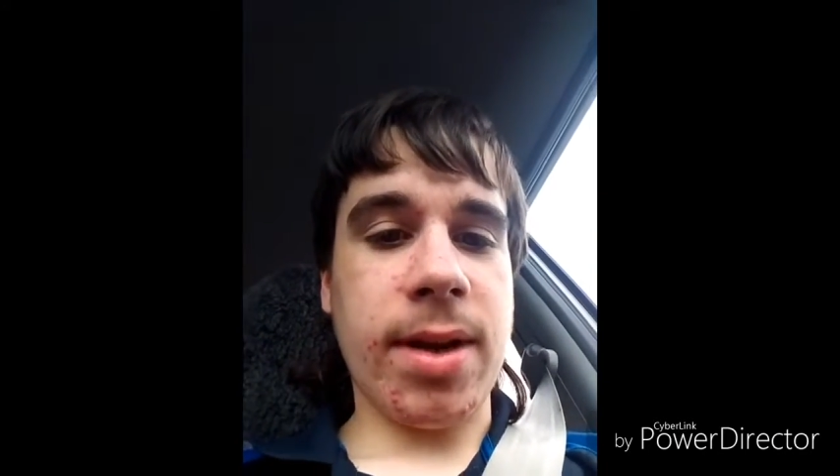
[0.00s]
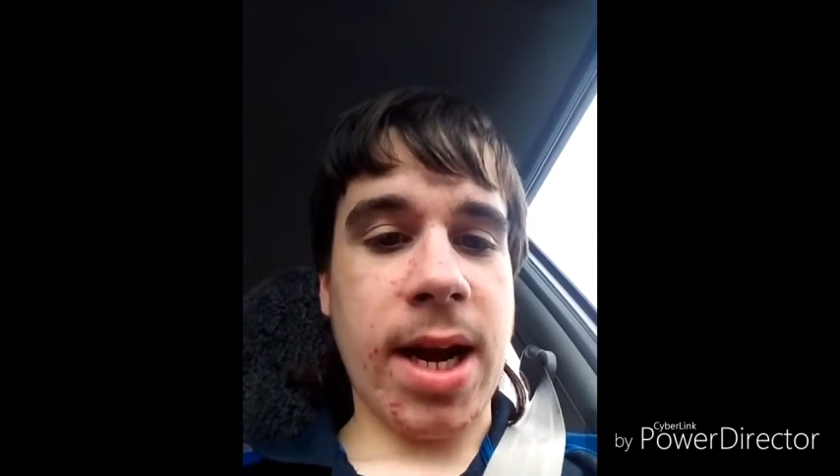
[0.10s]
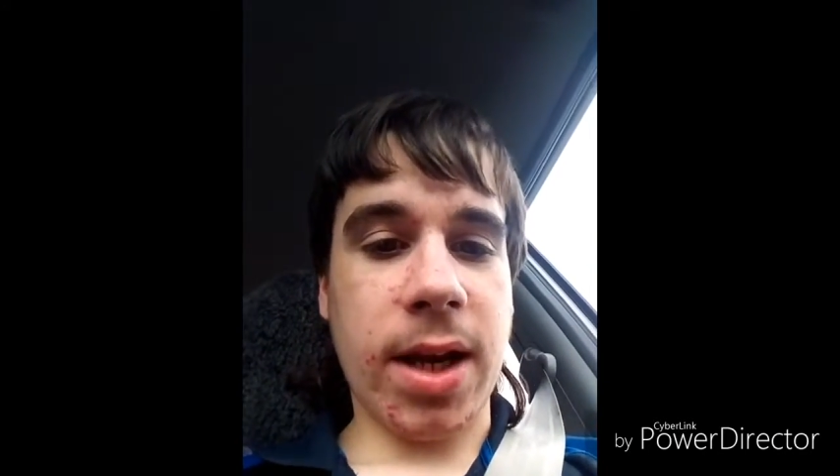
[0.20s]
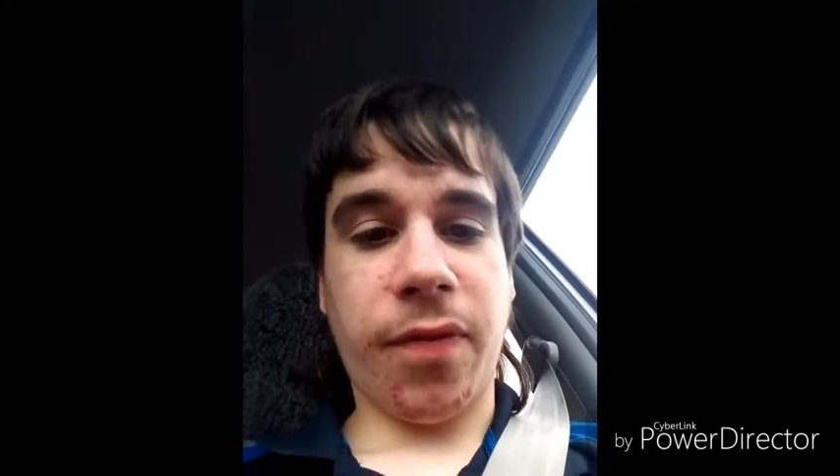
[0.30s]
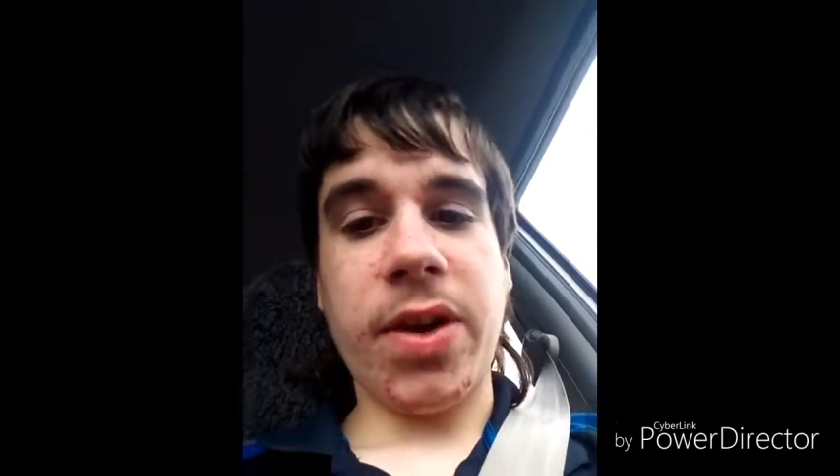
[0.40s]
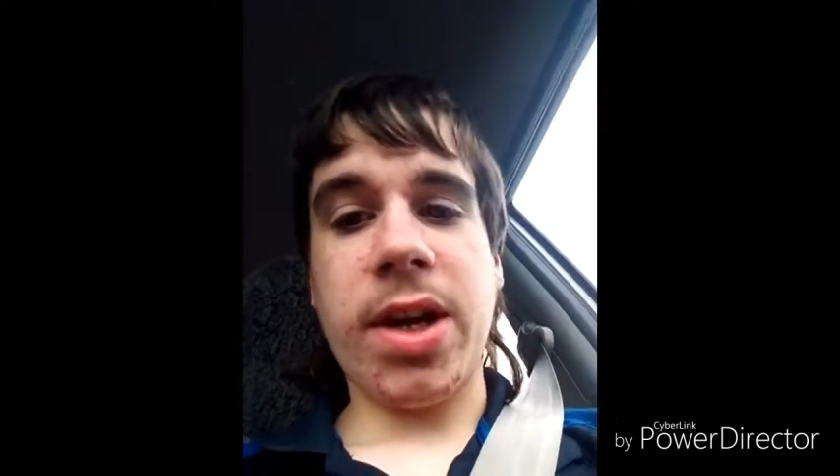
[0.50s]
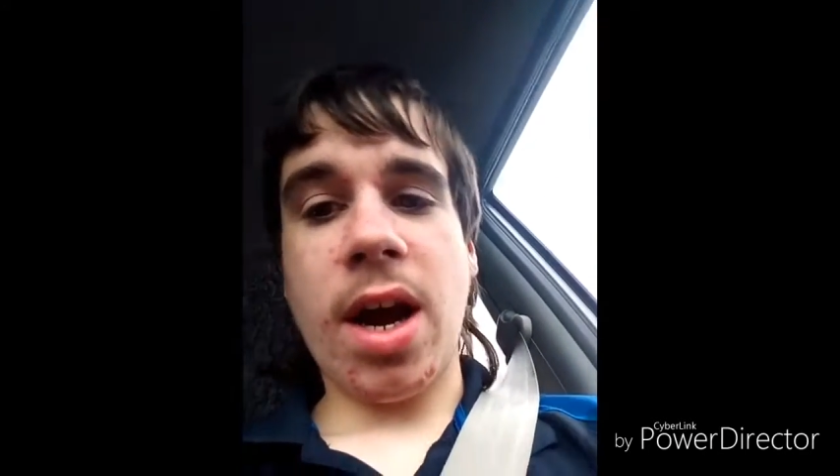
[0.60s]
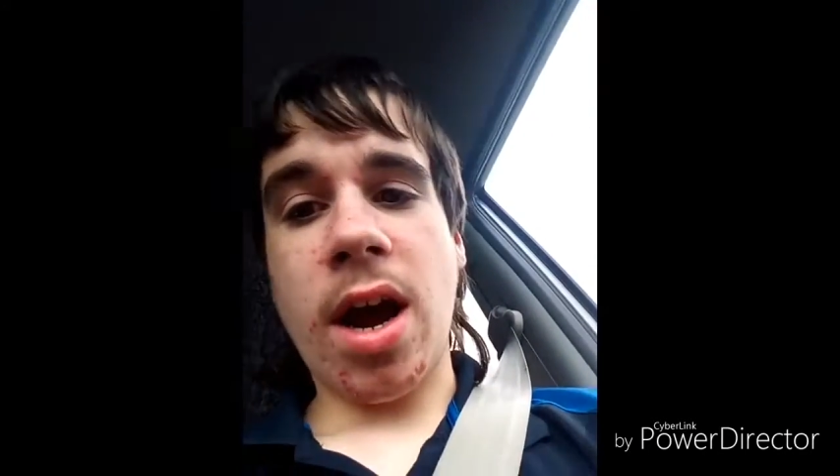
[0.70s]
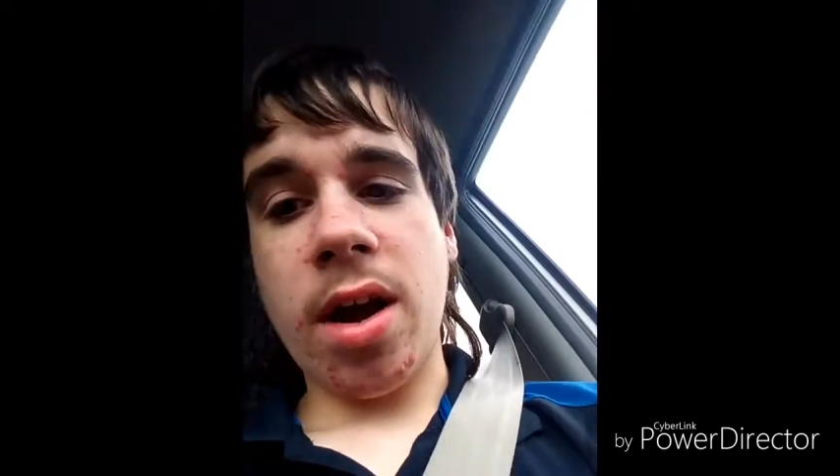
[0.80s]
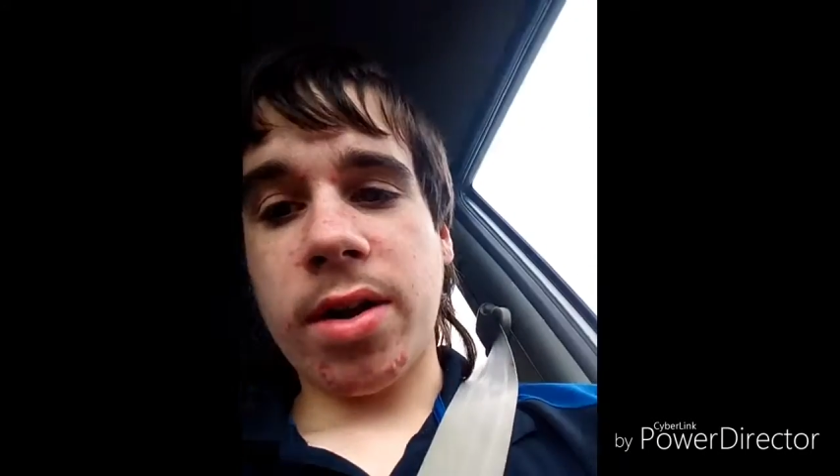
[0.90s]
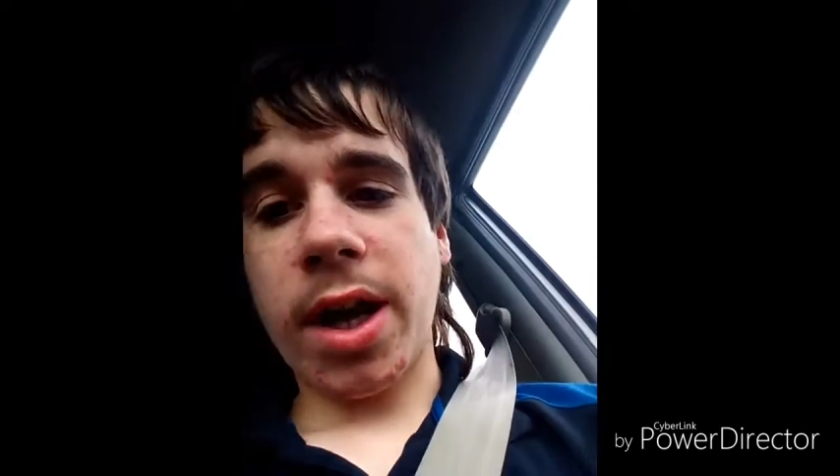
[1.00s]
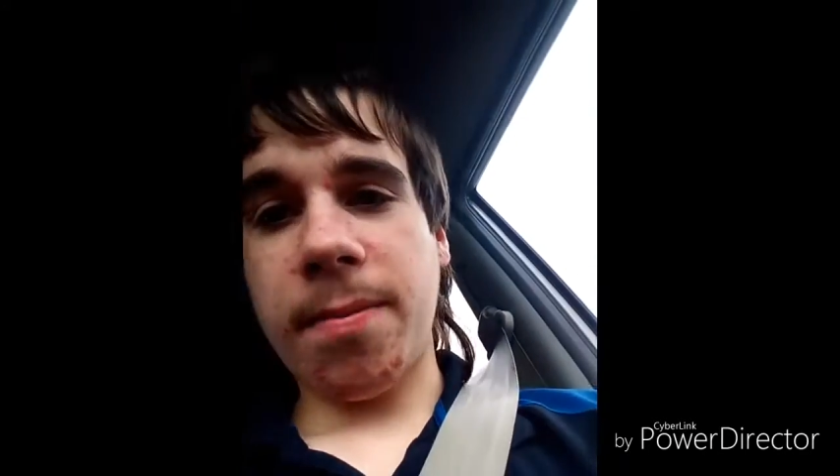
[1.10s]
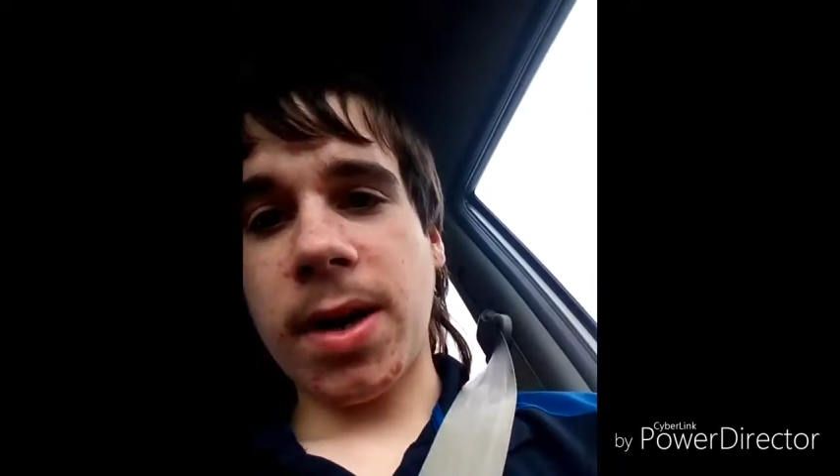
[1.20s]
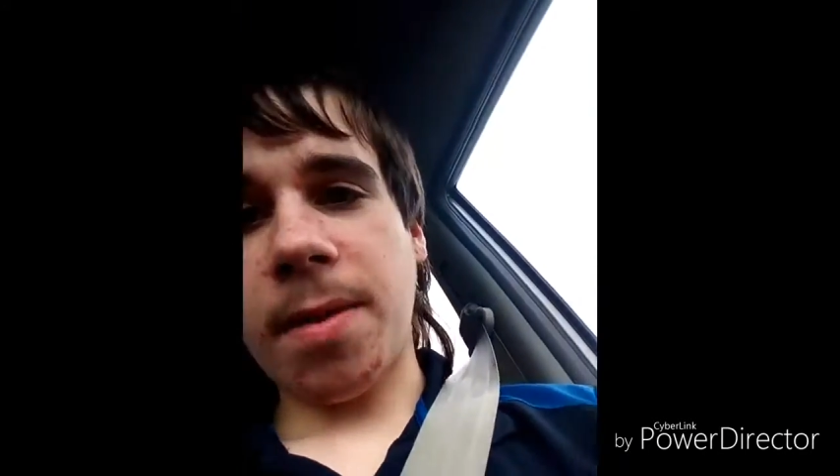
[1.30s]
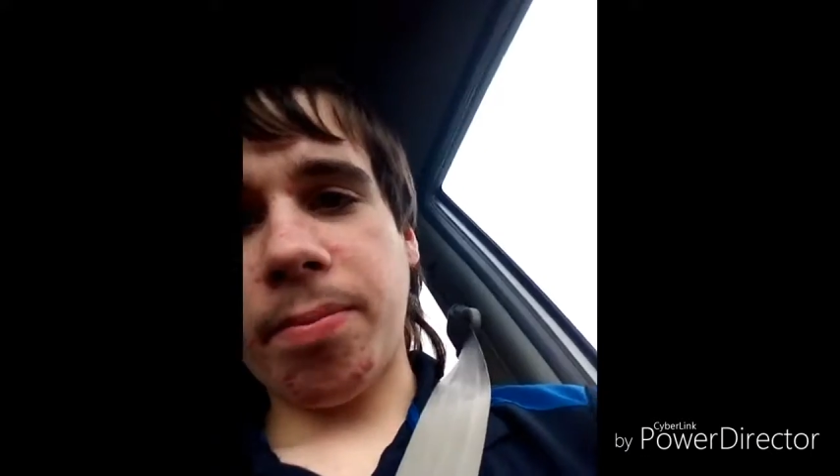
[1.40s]
a next video
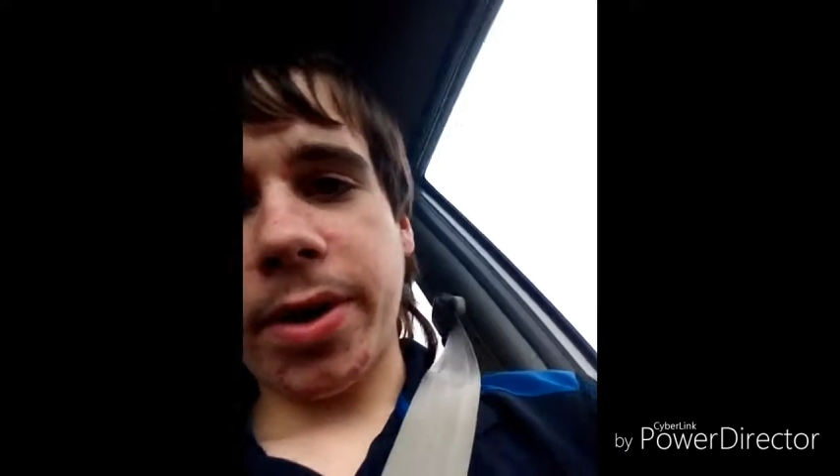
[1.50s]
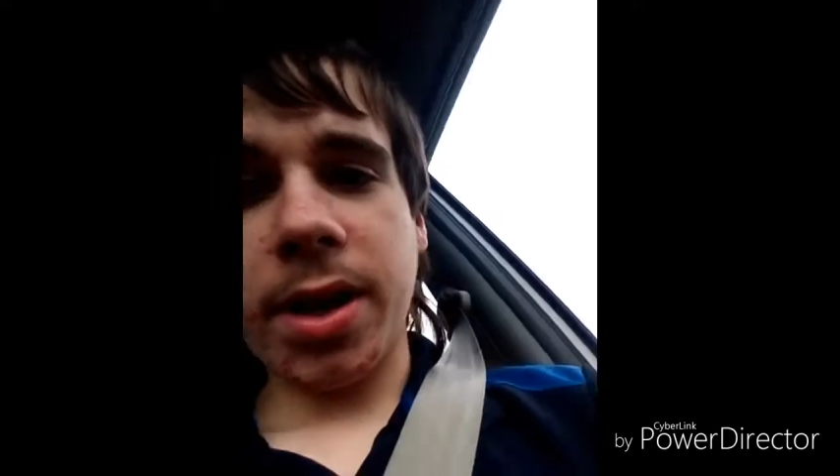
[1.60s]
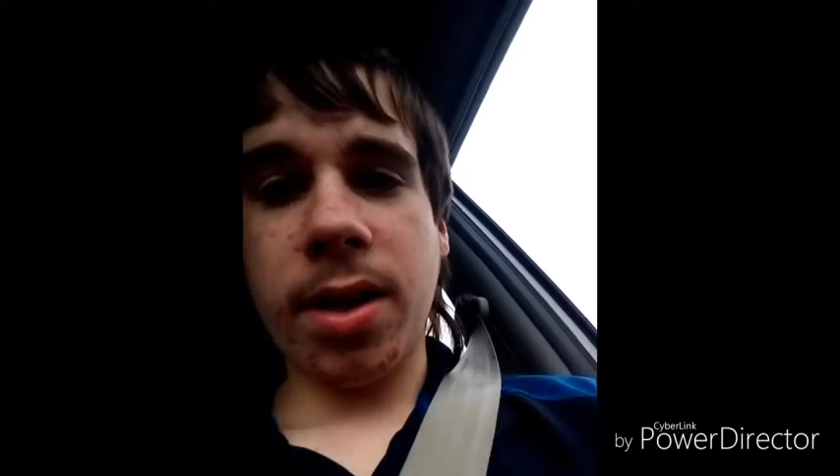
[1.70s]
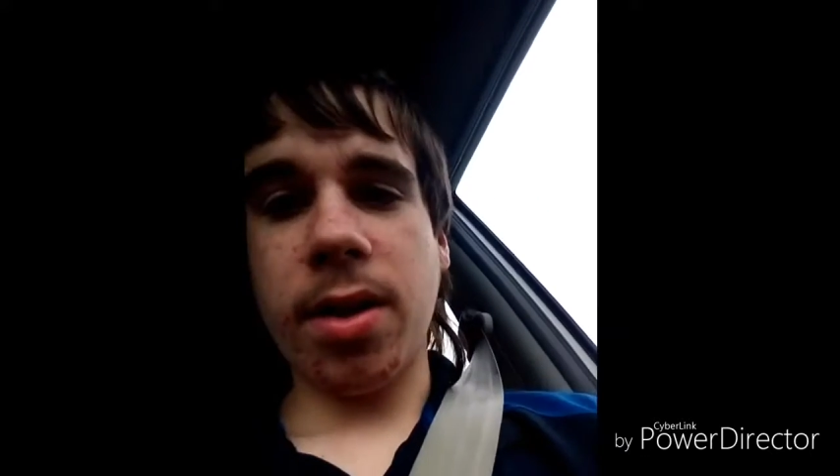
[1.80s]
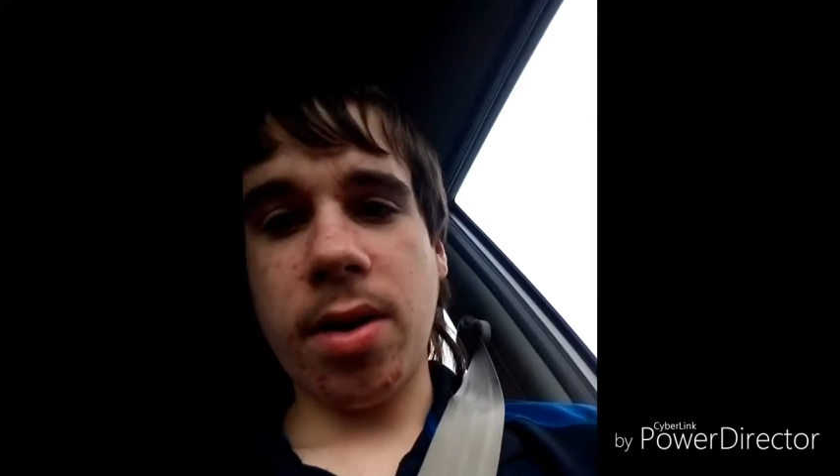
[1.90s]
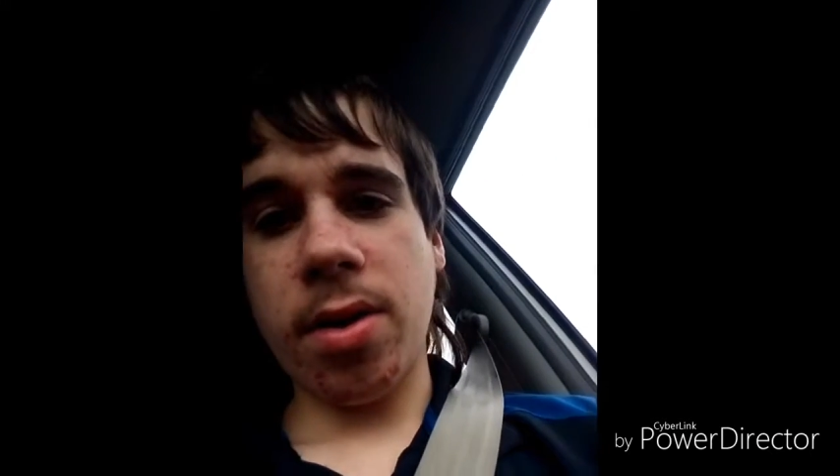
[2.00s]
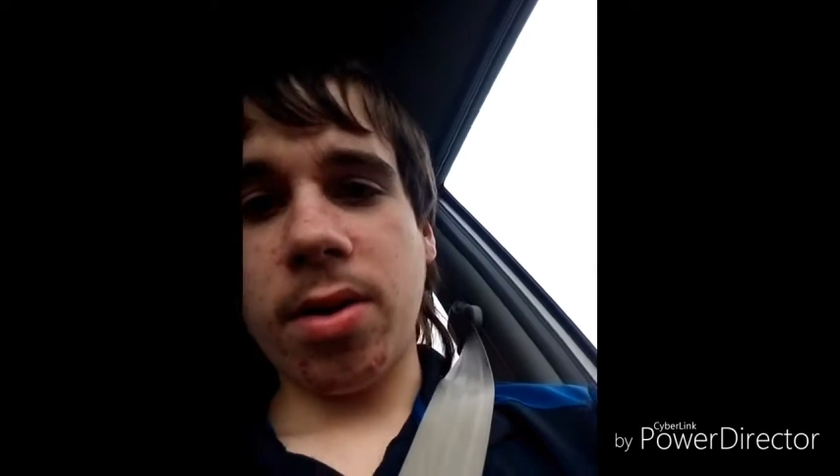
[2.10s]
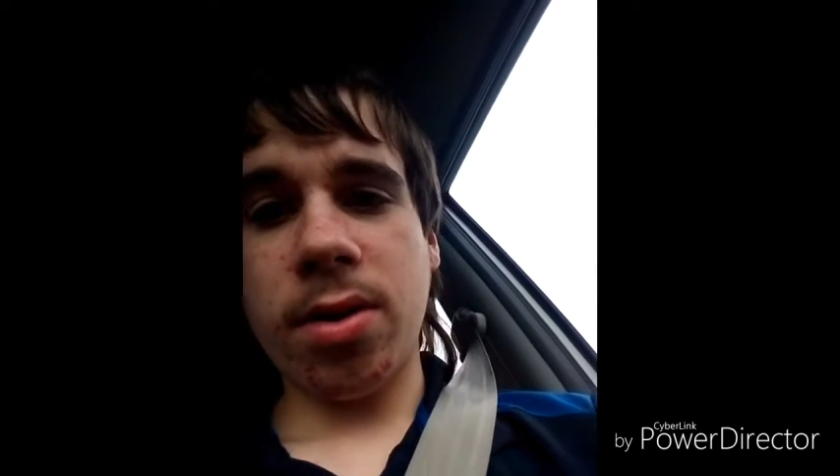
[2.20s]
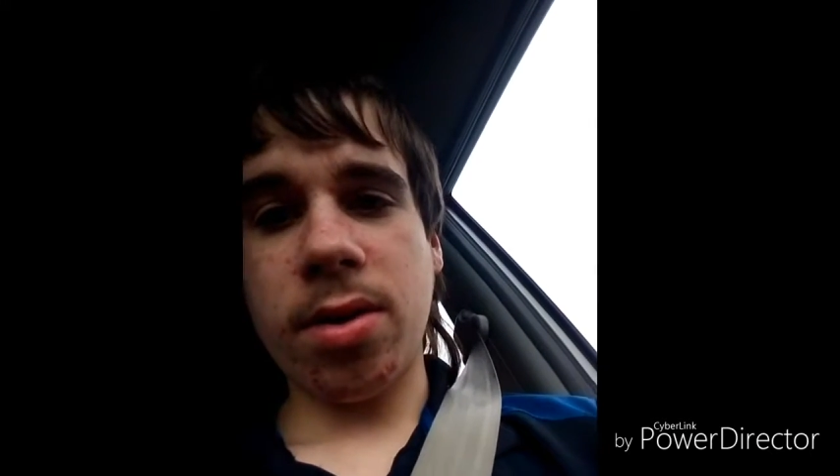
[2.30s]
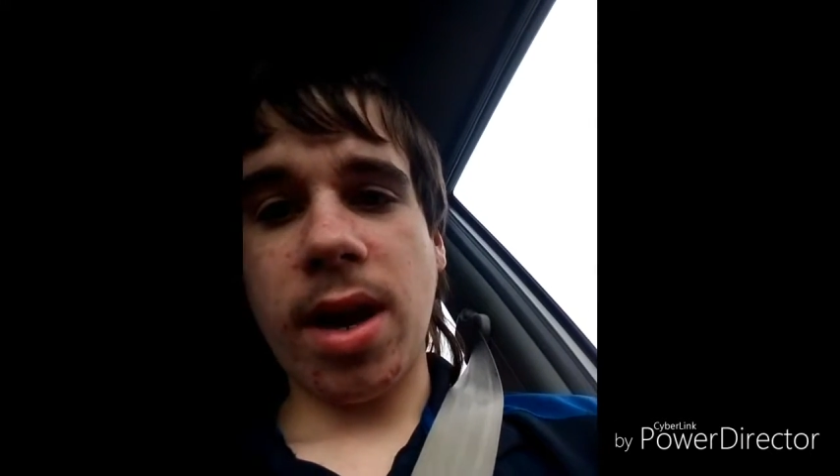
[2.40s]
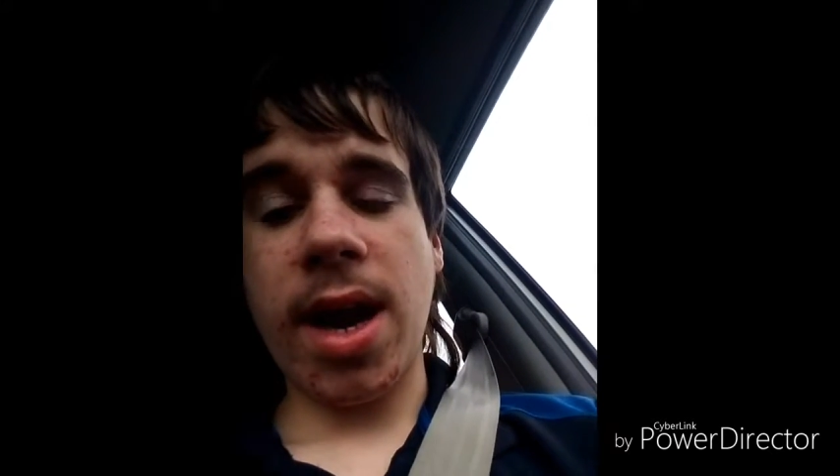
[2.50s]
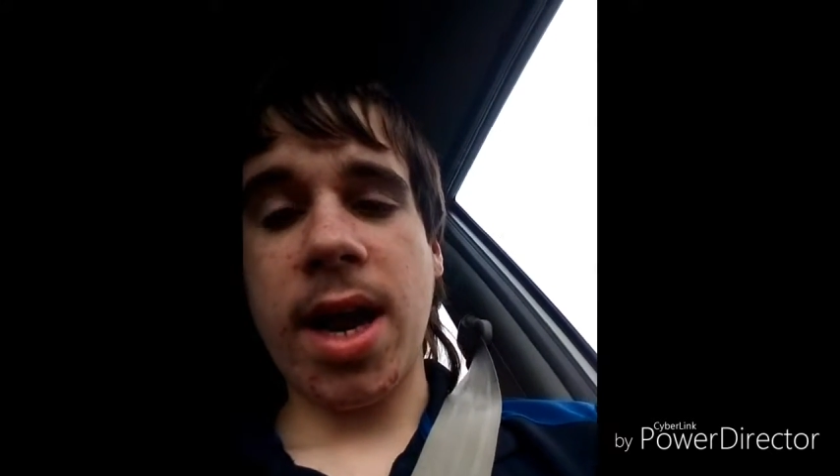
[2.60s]
coming up pretty soon,